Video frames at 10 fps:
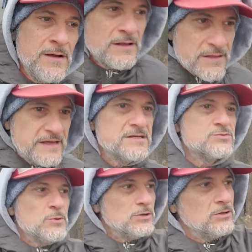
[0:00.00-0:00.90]
things
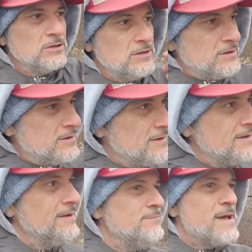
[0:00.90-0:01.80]
will
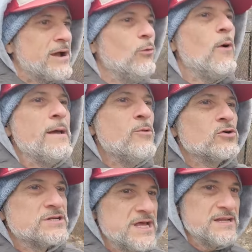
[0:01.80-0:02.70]
make way more
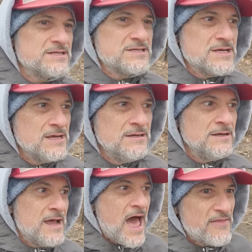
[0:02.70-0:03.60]
sense.
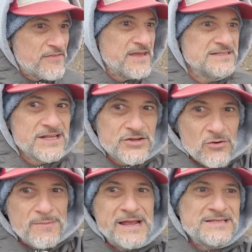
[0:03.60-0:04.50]
And the things that
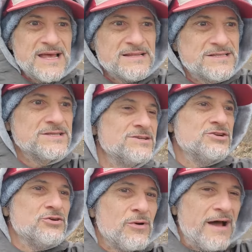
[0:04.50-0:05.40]
don't make sense,
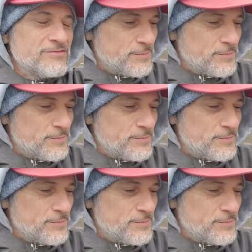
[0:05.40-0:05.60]
you don't have to